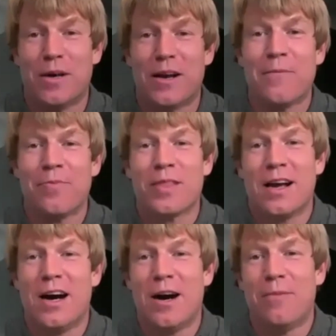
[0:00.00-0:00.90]
But
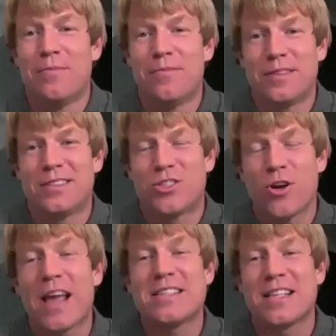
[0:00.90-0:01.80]

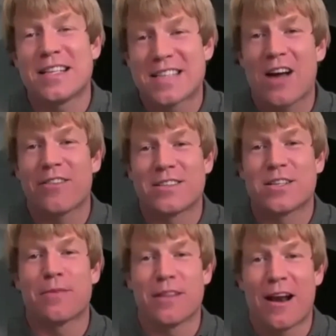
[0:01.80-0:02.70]
showcasing the South is
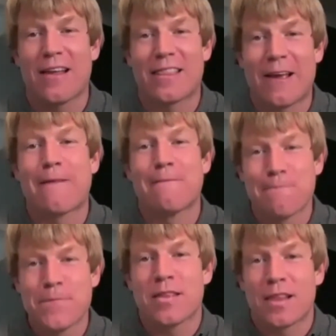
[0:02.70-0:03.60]
something that I think
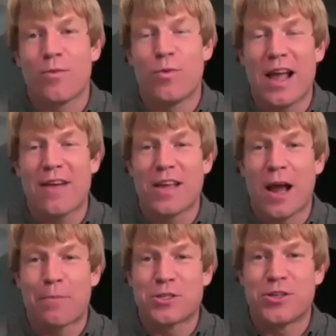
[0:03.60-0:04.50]
we have the
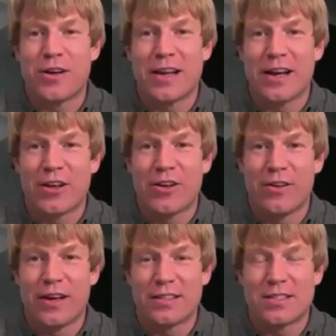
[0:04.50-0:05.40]
opportunity to
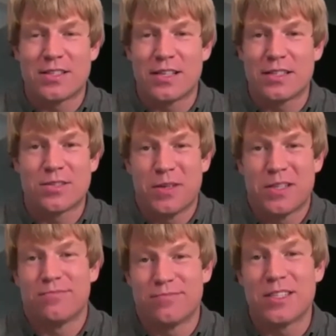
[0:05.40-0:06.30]
do, and it's
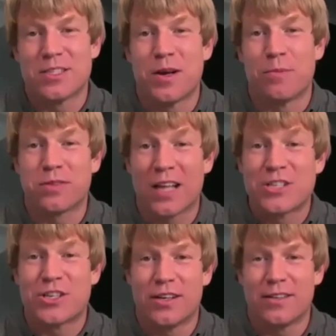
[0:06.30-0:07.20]
been a
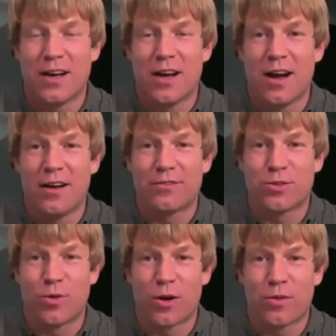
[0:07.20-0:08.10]
pleasure
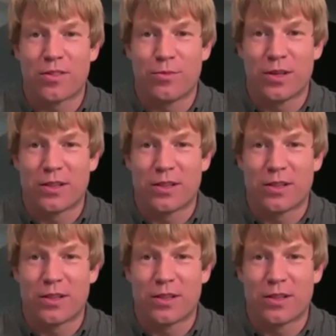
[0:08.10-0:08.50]
to work with